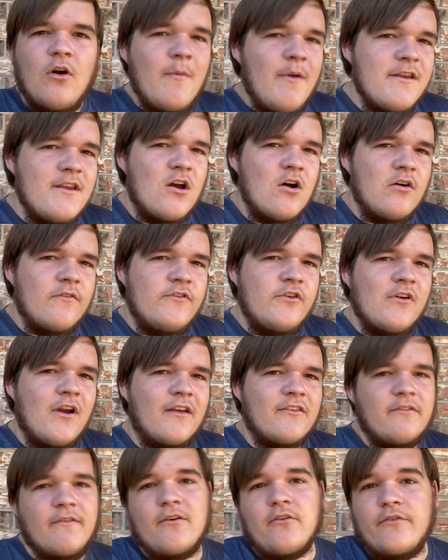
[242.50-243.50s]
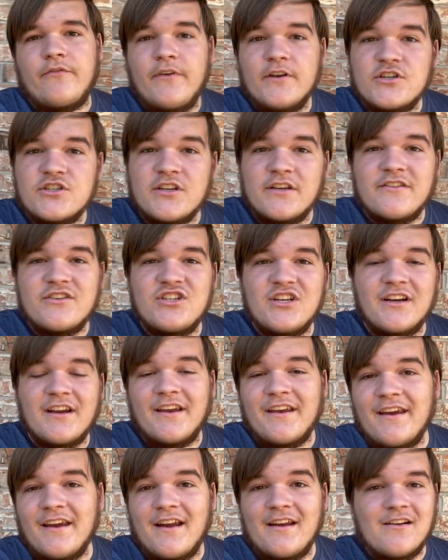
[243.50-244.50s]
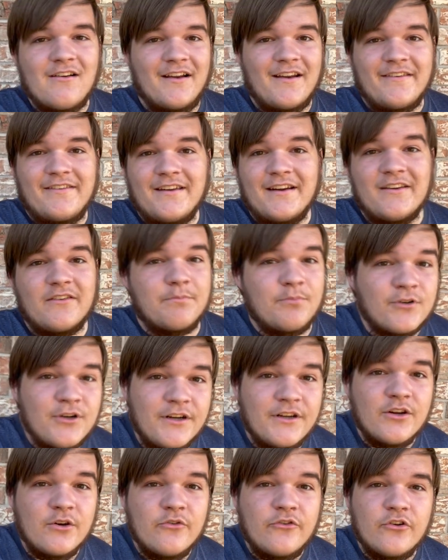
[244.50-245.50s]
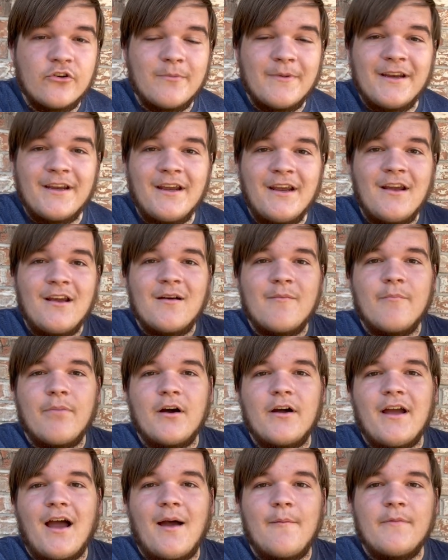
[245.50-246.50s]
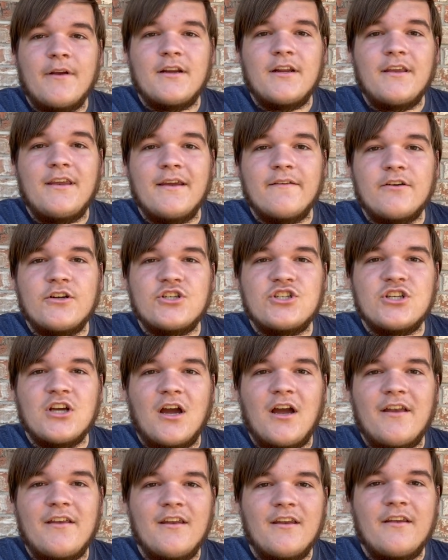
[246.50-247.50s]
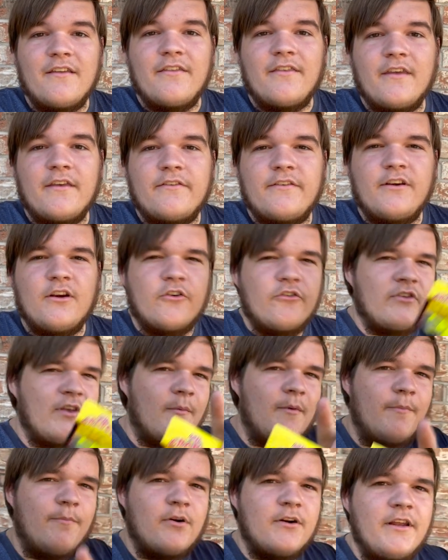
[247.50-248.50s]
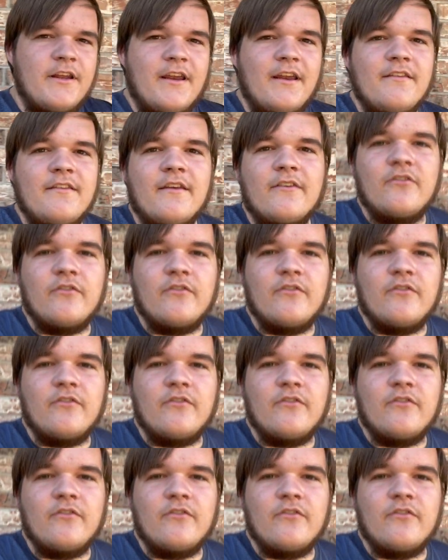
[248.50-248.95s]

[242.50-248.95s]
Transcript: me know if you guys have ever fished this jig. Again, like I said, it's pretty new to me, but I'm gonna give it a shot this year. So I'm gonna put it in this